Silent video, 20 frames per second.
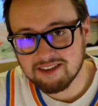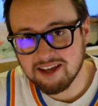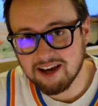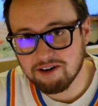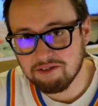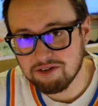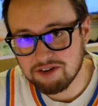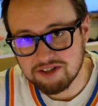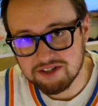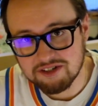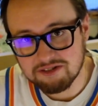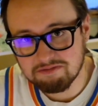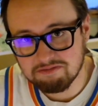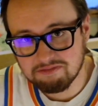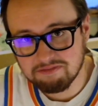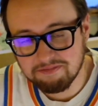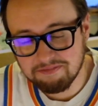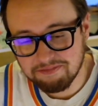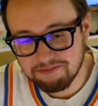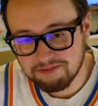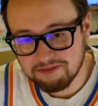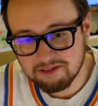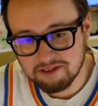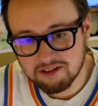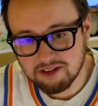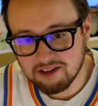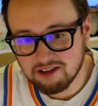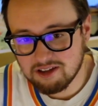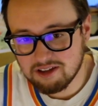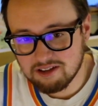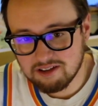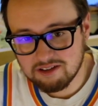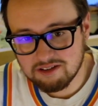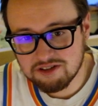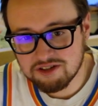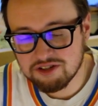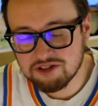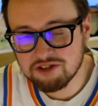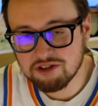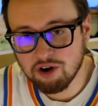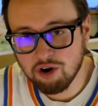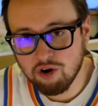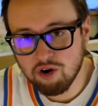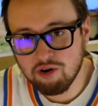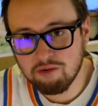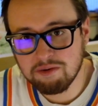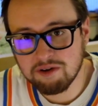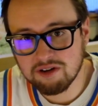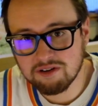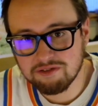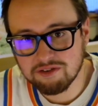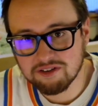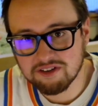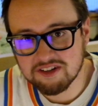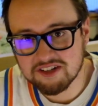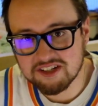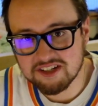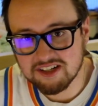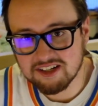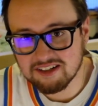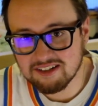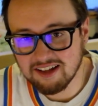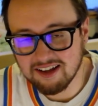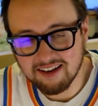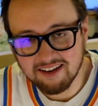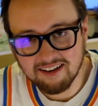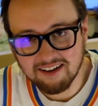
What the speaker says: That was so beautiful to see.